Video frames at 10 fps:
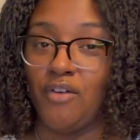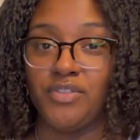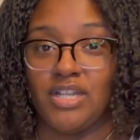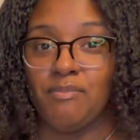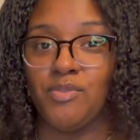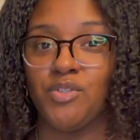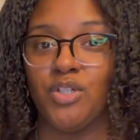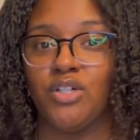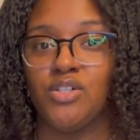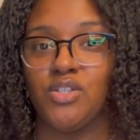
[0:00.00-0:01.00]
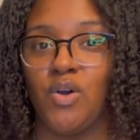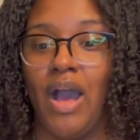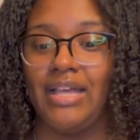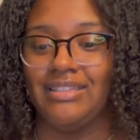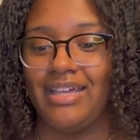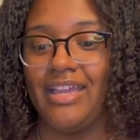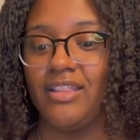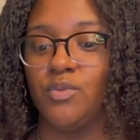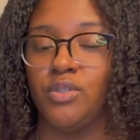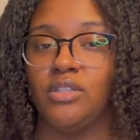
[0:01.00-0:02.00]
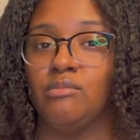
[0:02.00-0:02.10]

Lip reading: type of girl. So I like the really